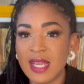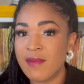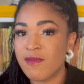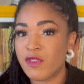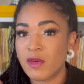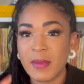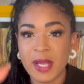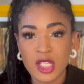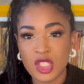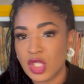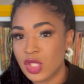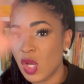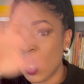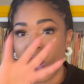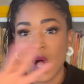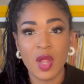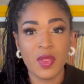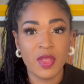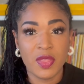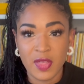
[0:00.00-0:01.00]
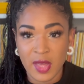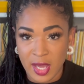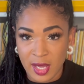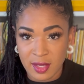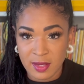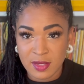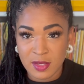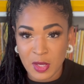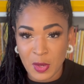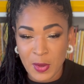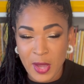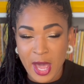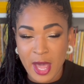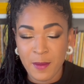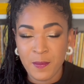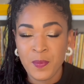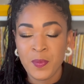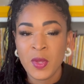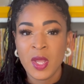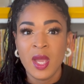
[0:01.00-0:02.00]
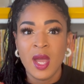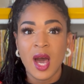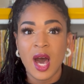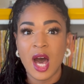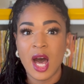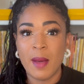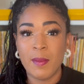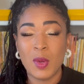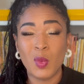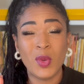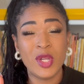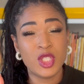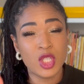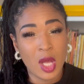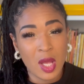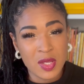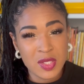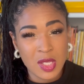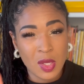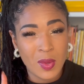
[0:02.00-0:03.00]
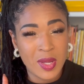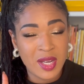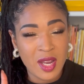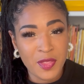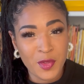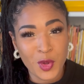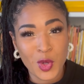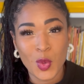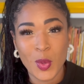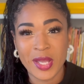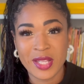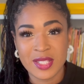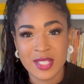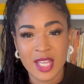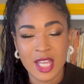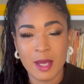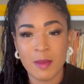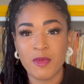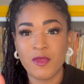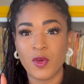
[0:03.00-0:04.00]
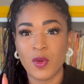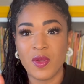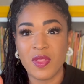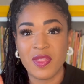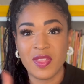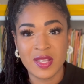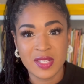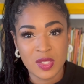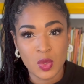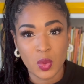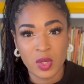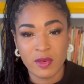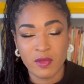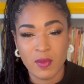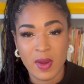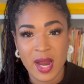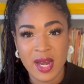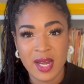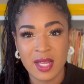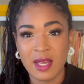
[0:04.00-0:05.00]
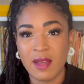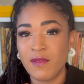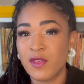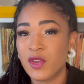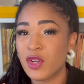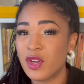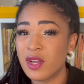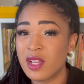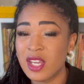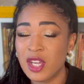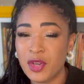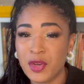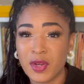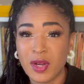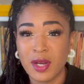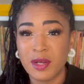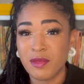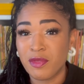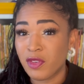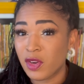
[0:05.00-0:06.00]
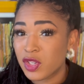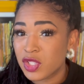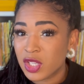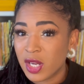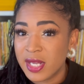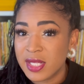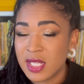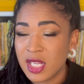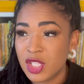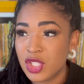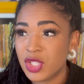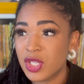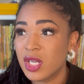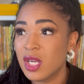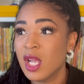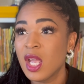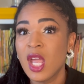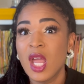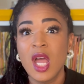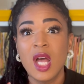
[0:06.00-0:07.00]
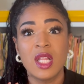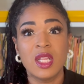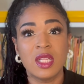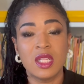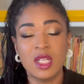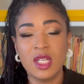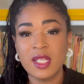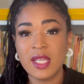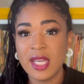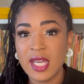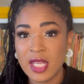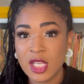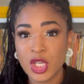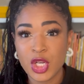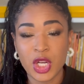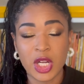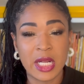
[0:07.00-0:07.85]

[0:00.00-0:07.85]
information, all the things. Okay. Um, which also another quick tip for this sort of writing, if you're a kindergarten, first grade teacher, look in your